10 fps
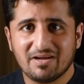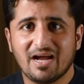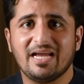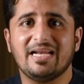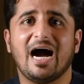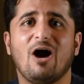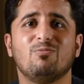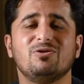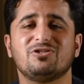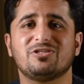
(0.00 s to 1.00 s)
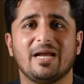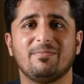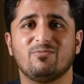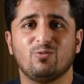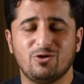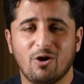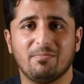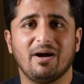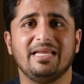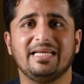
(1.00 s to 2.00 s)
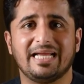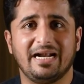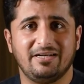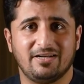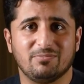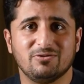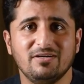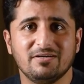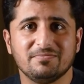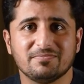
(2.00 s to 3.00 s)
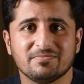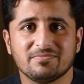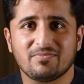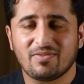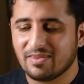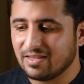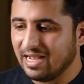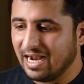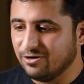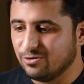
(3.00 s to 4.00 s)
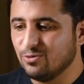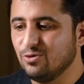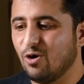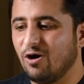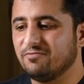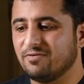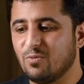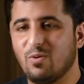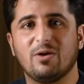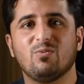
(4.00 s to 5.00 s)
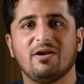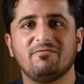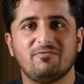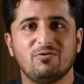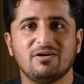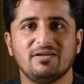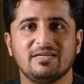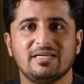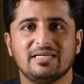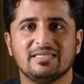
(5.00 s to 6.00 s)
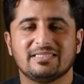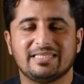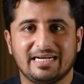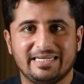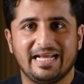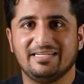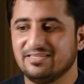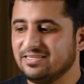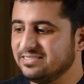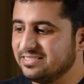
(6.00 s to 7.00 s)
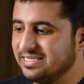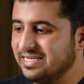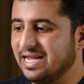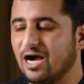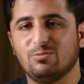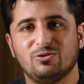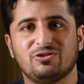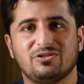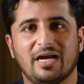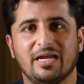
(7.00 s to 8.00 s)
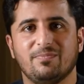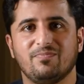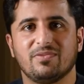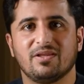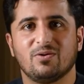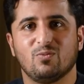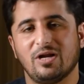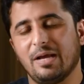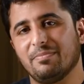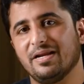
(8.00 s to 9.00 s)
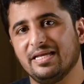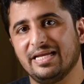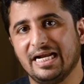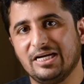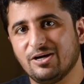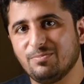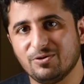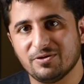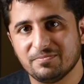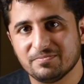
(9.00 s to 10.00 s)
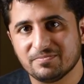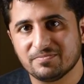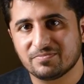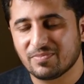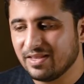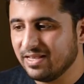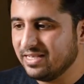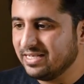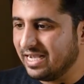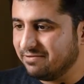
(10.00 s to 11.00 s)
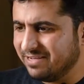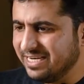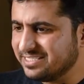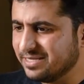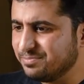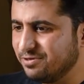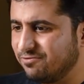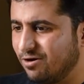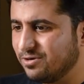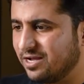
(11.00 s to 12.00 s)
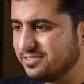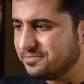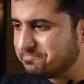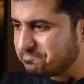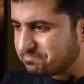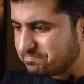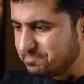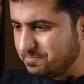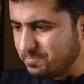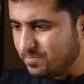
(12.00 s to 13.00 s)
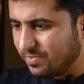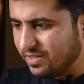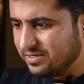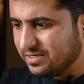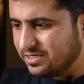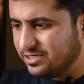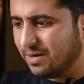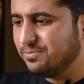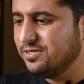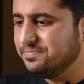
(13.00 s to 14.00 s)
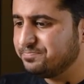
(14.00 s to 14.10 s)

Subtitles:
in how much time would your money get doubled, and rule of 114 that tells us in how much time would our money get tripled. And very simple formulas. Double.